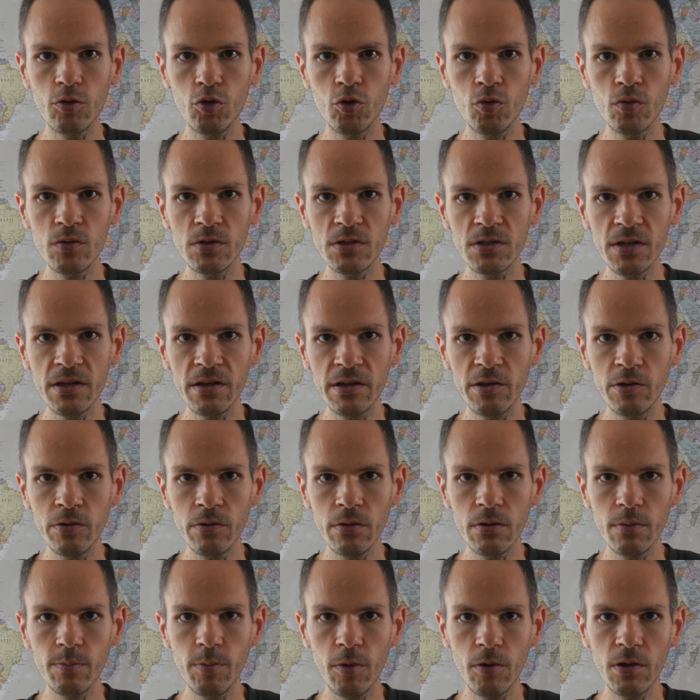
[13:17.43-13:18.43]
to
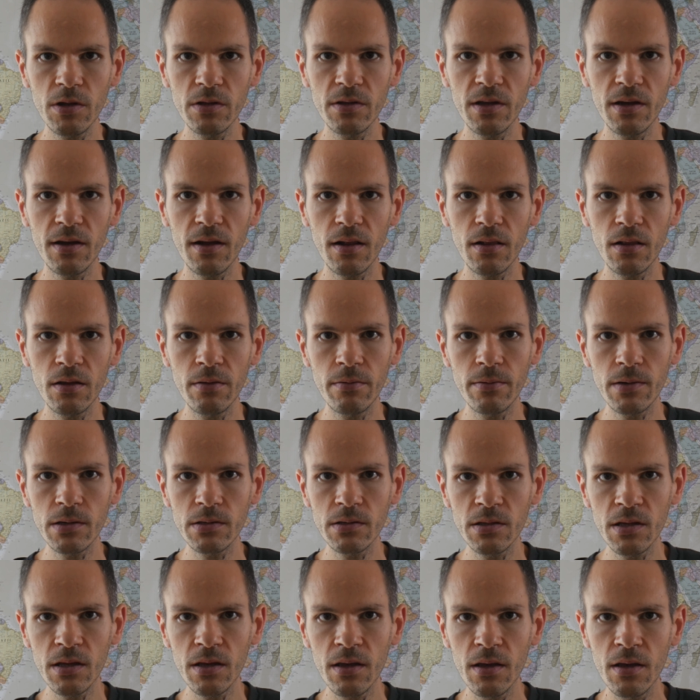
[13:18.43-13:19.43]
secure political
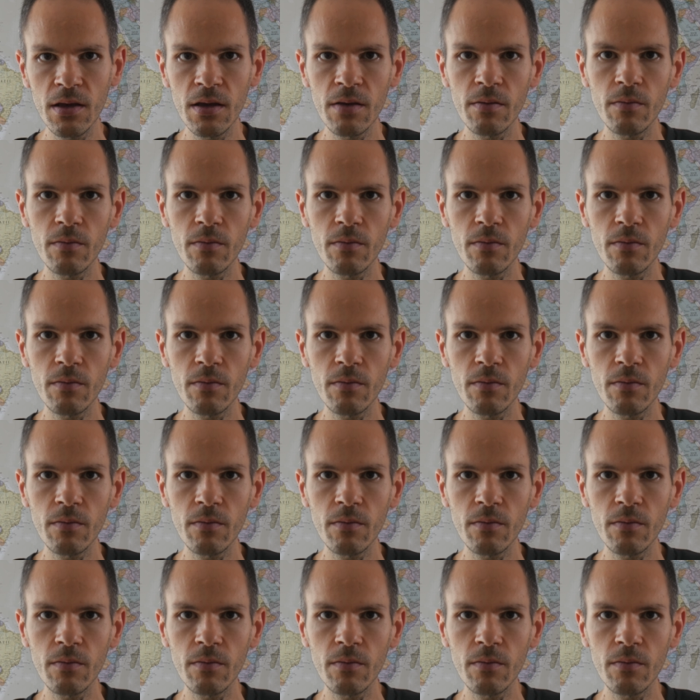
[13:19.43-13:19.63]
liberty